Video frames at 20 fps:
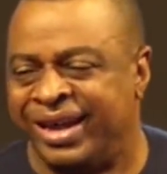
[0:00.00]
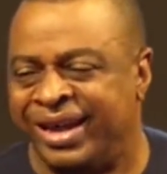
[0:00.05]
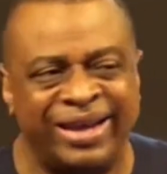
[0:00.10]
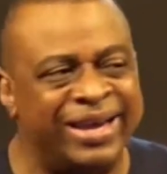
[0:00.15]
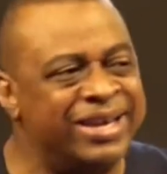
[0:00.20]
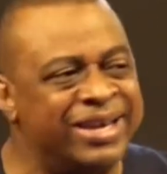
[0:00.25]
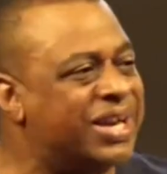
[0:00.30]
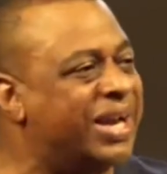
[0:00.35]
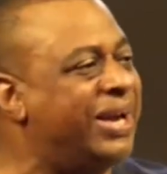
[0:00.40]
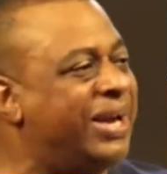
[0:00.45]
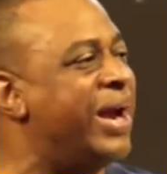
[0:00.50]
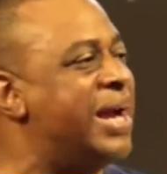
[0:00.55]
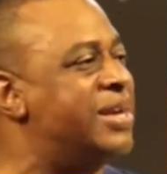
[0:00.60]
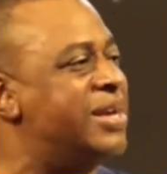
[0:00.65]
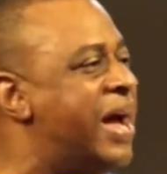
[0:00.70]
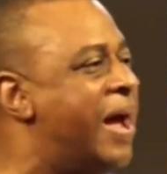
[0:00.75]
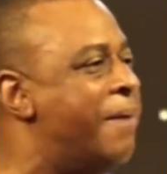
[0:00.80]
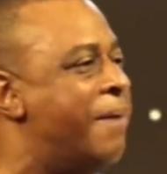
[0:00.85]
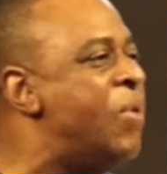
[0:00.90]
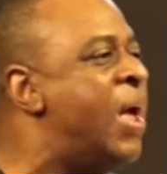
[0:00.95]
is greater
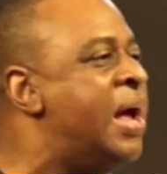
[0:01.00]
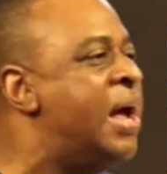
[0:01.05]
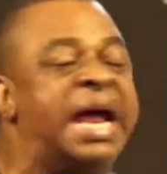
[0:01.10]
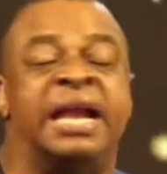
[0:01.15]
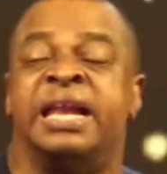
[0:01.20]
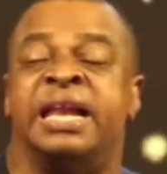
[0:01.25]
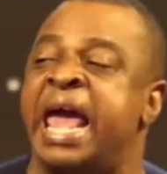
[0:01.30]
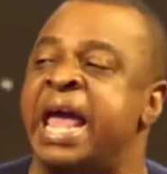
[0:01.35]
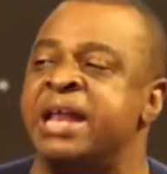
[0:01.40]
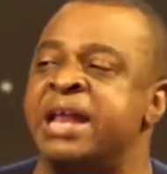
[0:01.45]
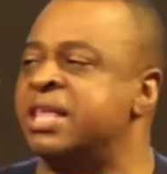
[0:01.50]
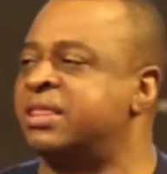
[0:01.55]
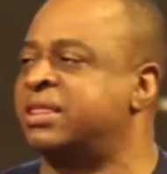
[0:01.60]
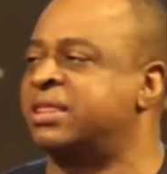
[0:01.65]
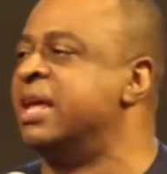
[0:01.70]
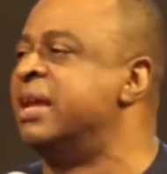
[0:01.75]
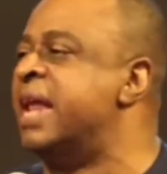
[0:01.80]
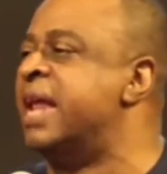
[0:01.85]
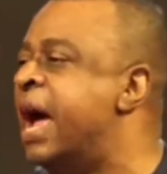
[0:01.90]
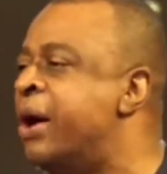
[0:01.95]
than anything
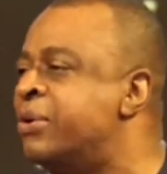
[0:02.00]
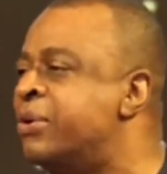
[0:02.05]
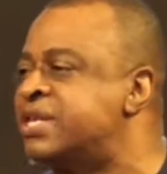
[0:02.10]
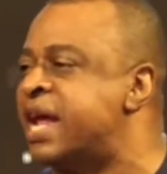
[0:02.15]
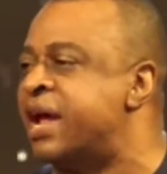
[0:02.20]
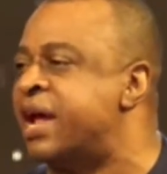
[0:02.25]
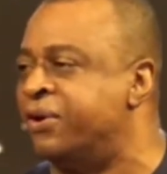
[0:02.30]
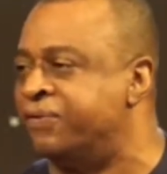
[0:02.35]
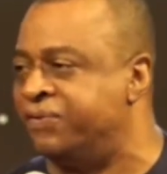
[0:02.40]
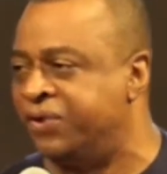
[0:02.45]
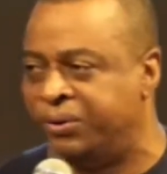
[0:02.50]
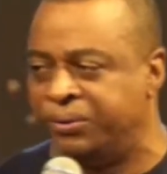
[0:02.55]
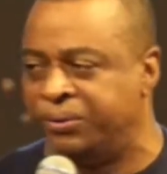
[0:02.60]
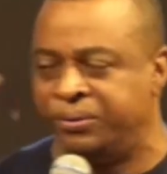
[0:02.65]
outside of you